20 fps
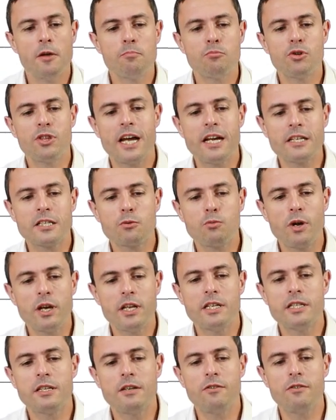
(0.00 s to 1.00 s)
But that's where
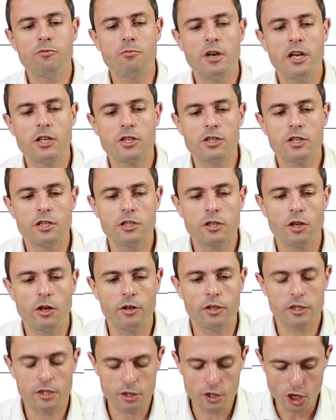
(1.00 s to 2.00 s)
this information is
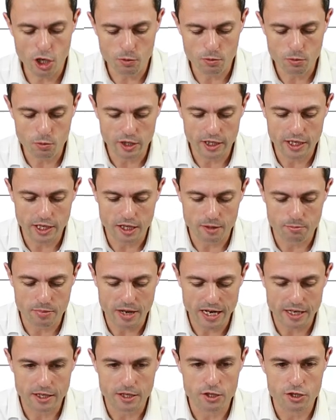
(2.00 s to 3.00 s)
going to go. We want to get the
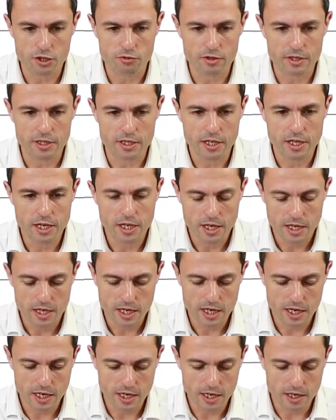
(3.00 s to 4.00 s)
back injuries
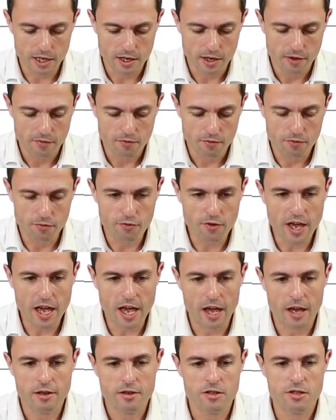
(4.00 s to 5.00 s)
in
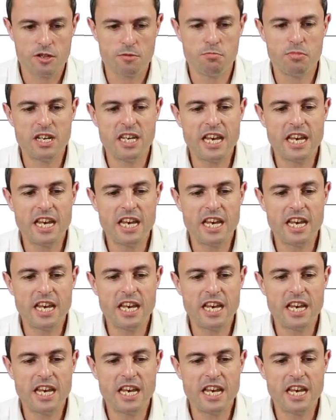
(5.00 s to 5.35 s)
there. The